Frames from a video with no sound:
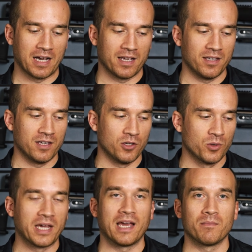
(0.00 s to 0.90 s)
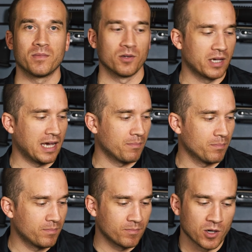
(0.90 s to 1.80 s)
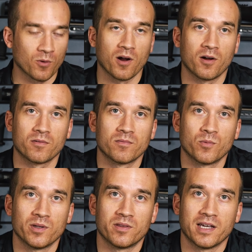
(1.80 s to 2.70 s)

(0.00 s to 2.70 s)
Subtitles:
you can't go wrong with the